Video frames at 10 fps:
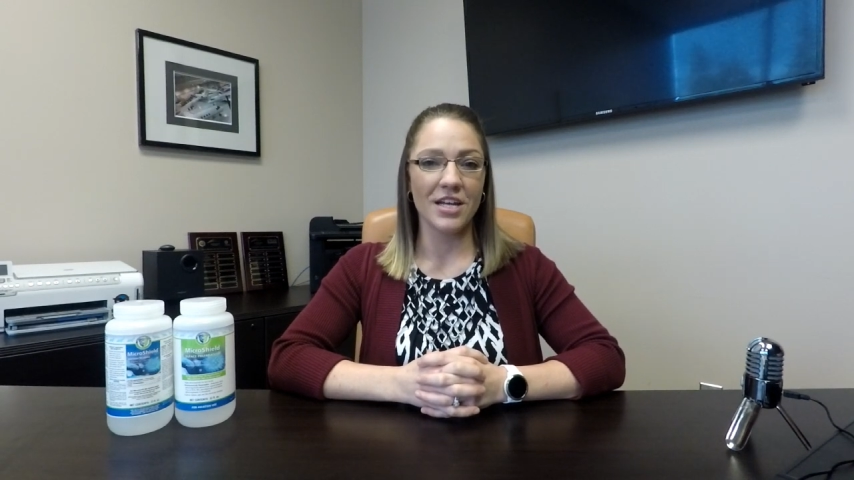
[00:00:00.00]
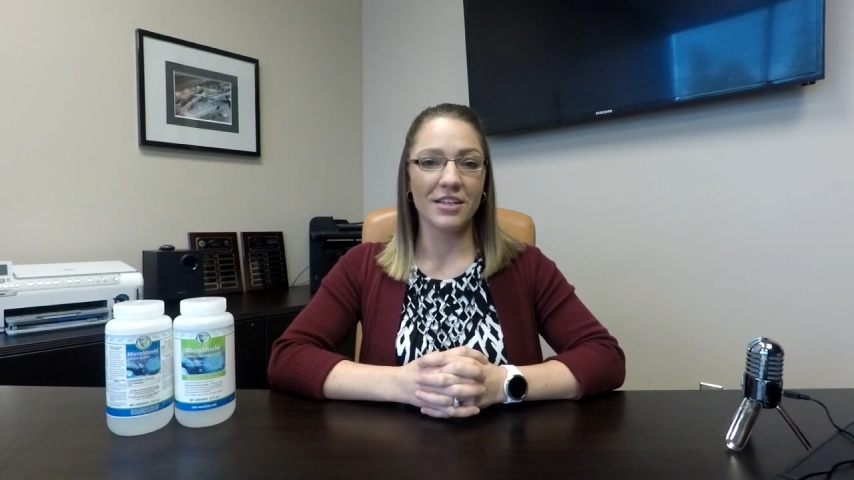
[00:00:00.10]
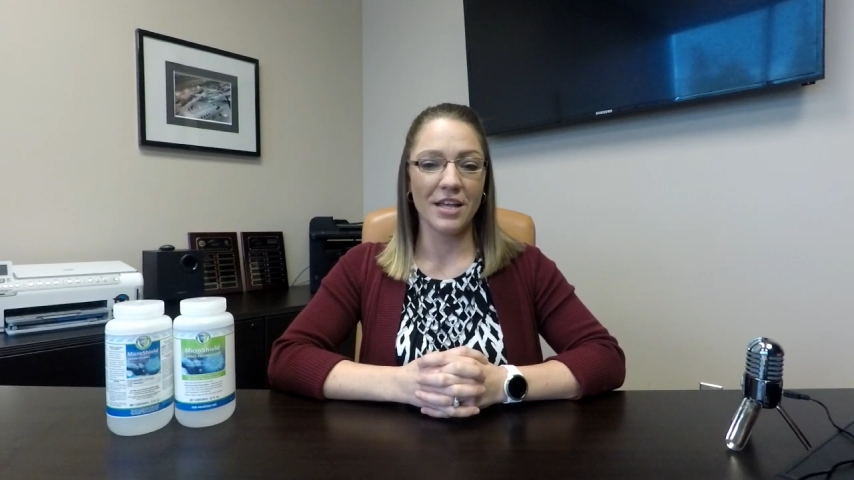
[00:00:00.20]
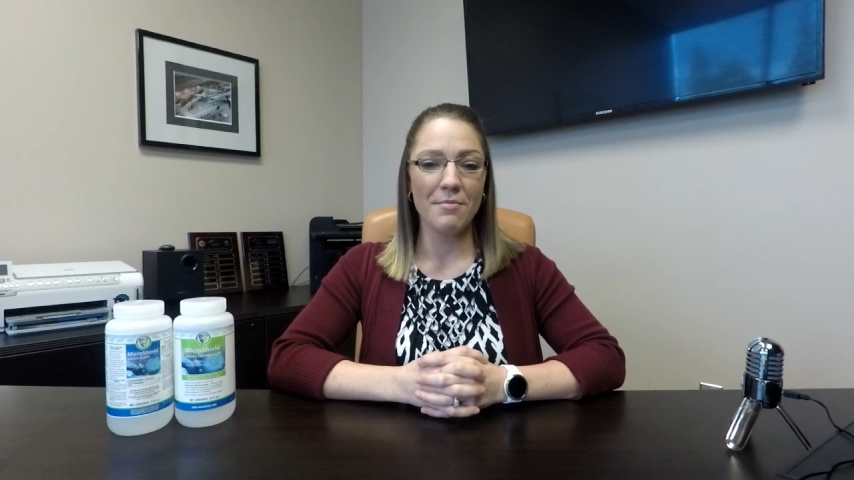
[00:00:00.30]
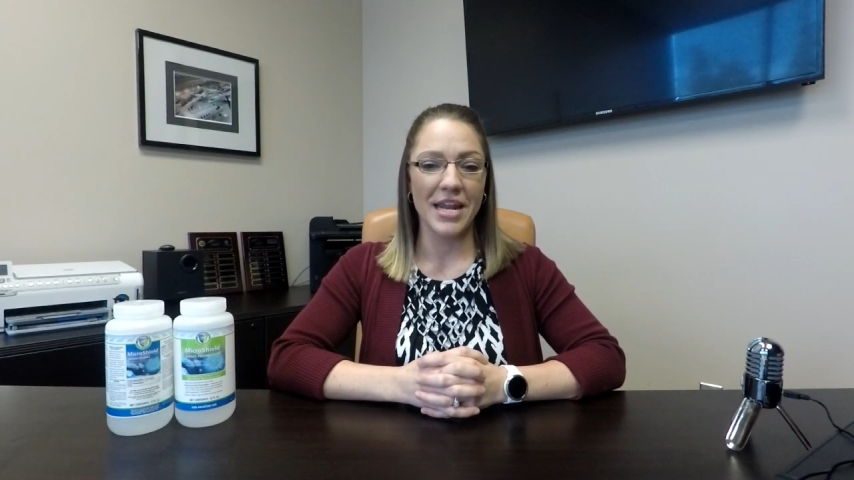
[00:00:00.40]

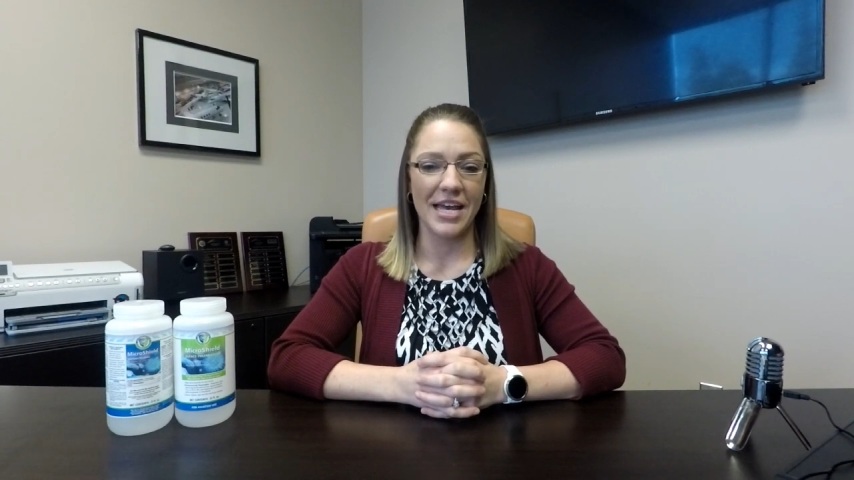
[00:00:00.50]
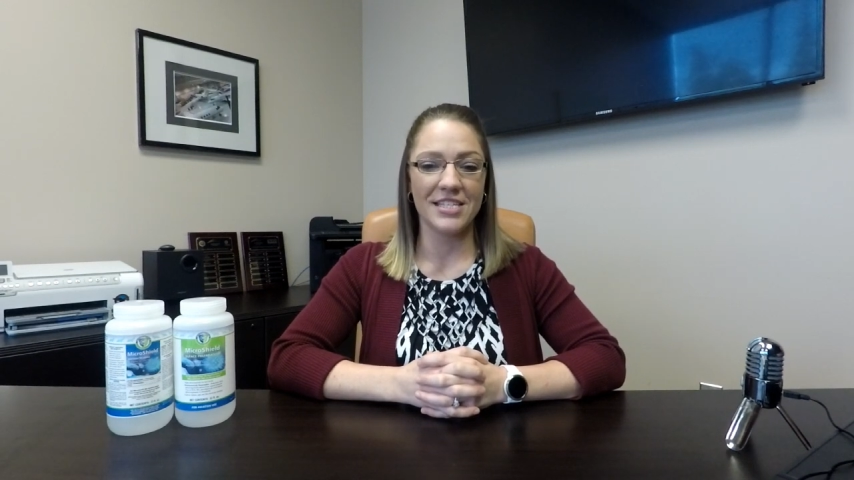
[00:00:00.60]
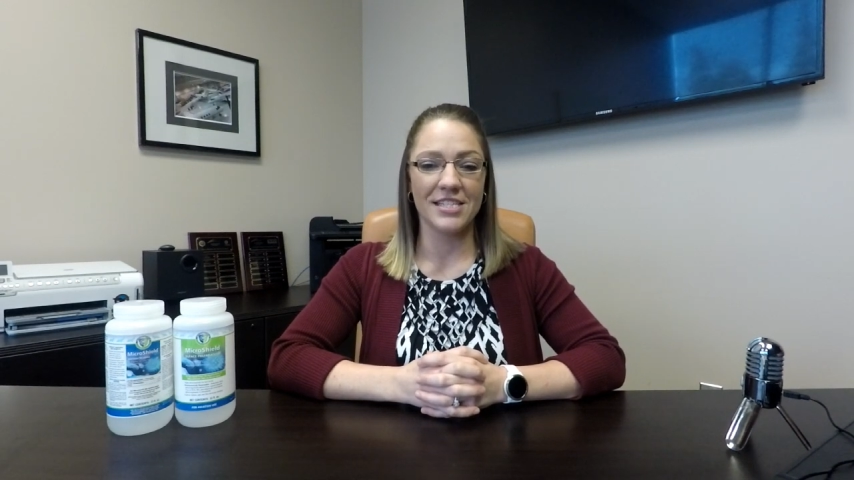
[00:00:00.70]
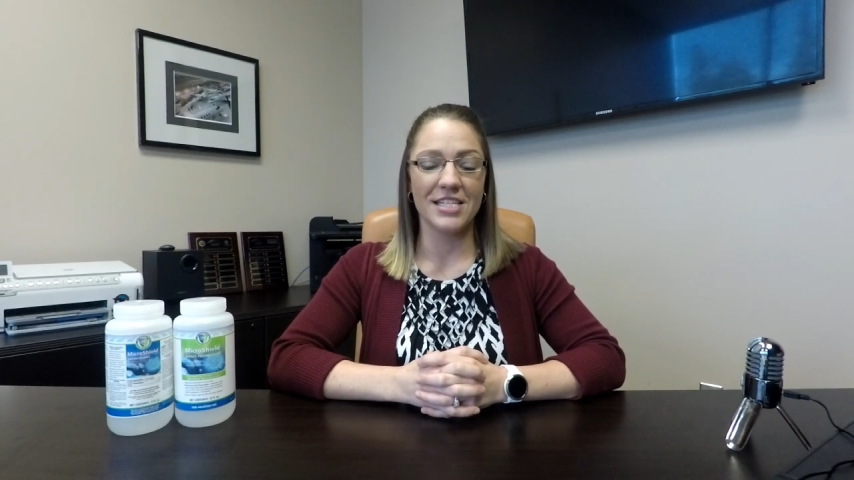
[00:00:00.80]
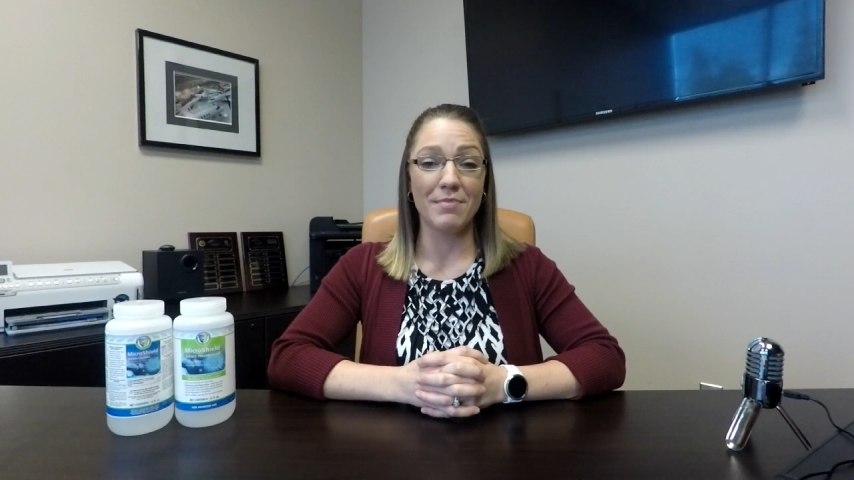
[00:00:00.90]

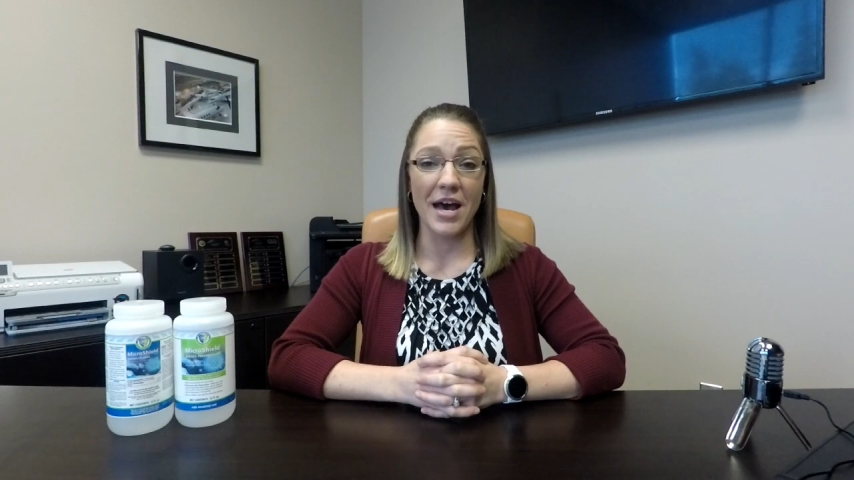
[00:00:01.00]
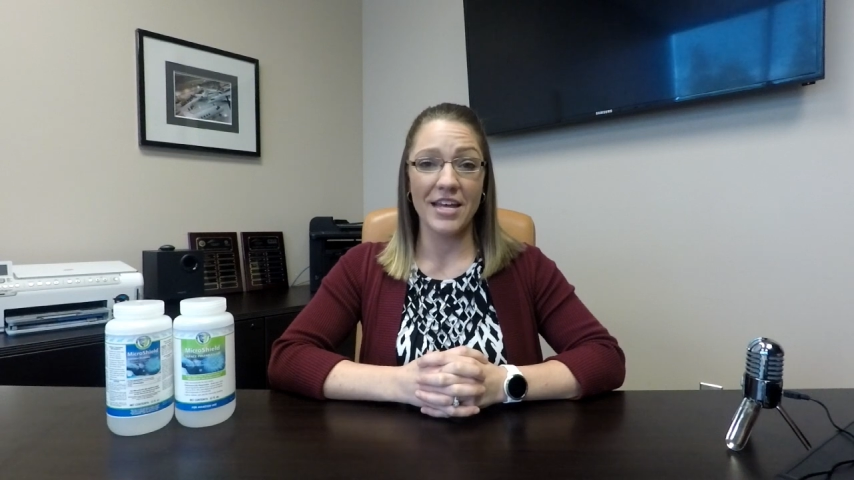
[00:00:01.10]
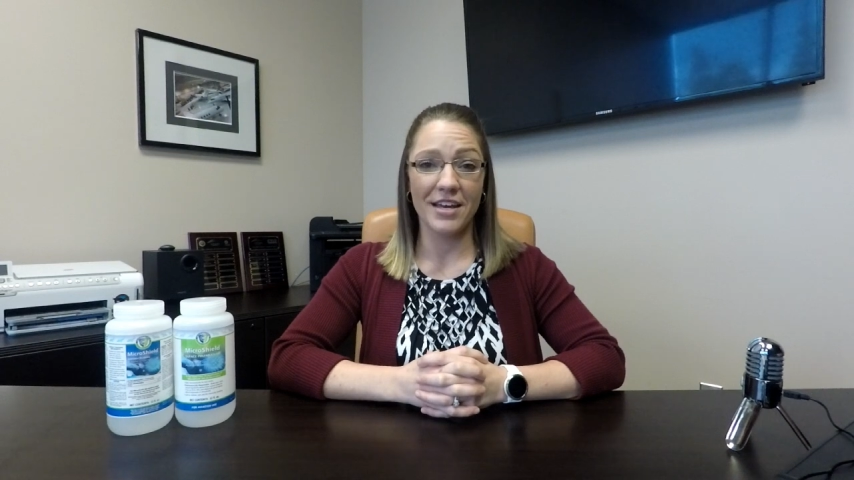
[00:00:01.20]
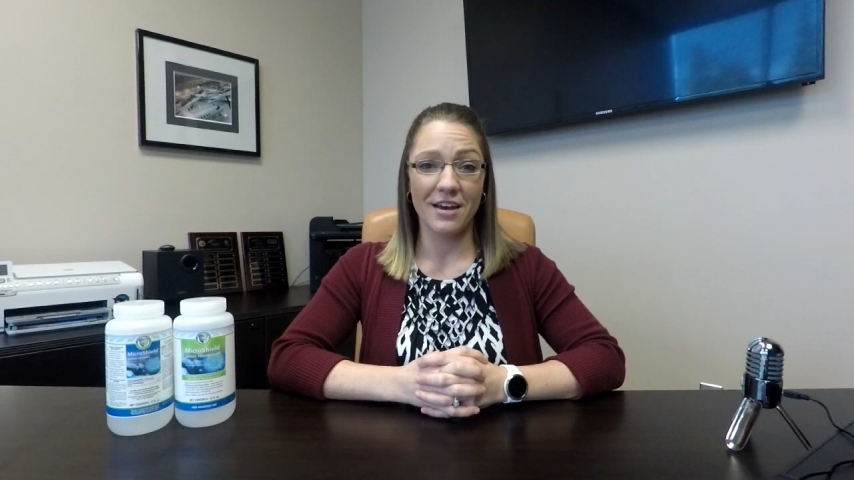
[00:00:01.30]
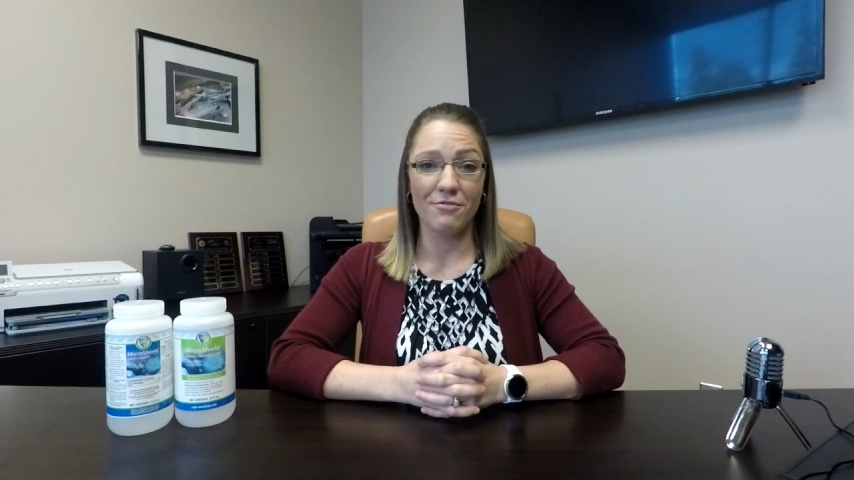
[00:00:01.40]
eliminates the
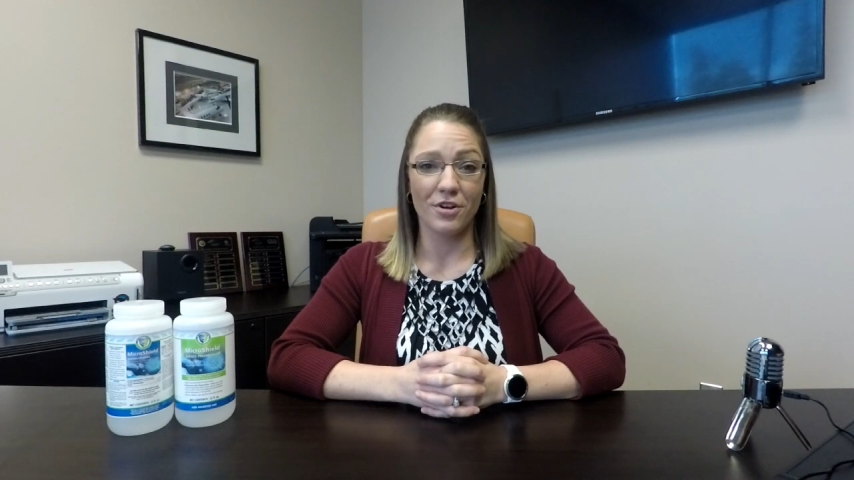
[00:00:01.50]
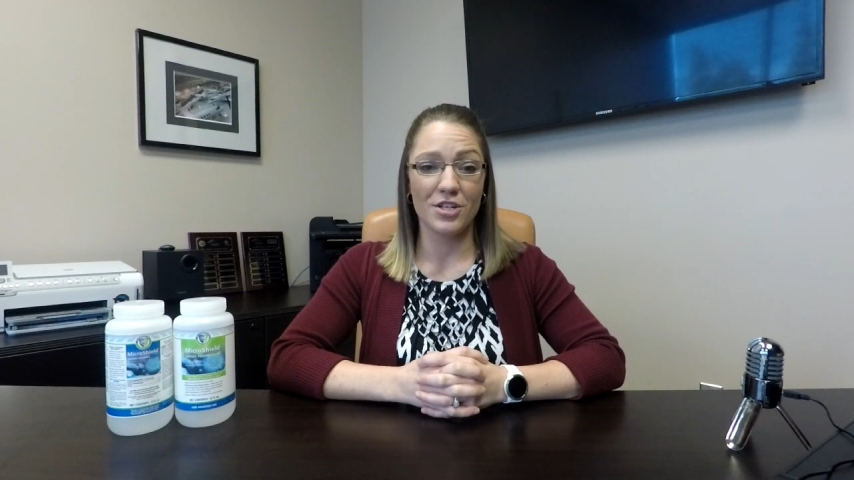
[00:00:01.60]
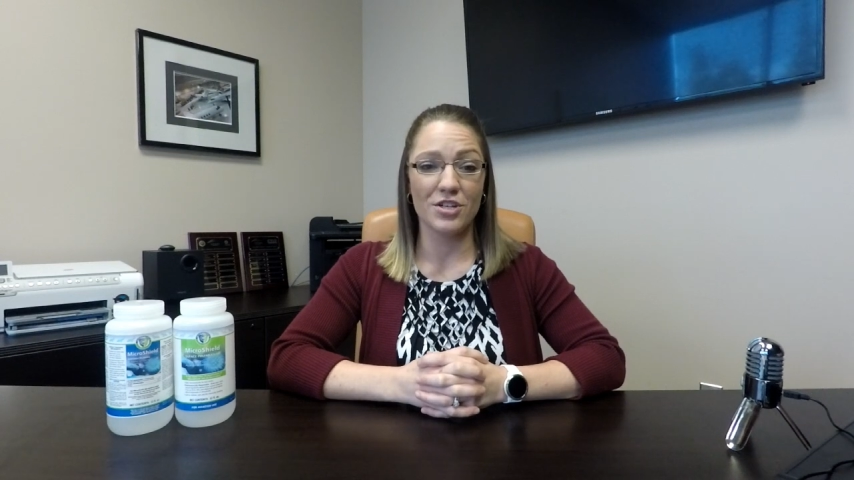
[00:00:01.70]
spotty coverage